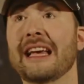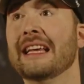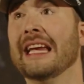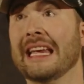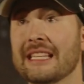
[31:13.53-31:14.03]

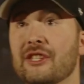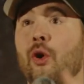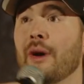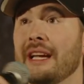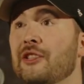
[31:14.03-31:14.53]
is
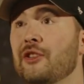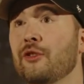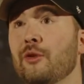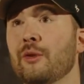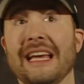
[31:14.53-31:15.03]
going
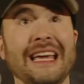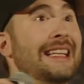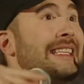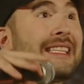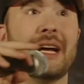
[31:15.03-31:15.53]
to, in
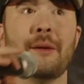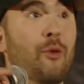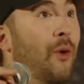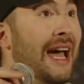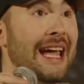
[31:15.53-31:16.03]
some
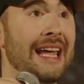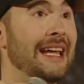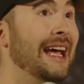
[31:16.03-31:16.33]
way,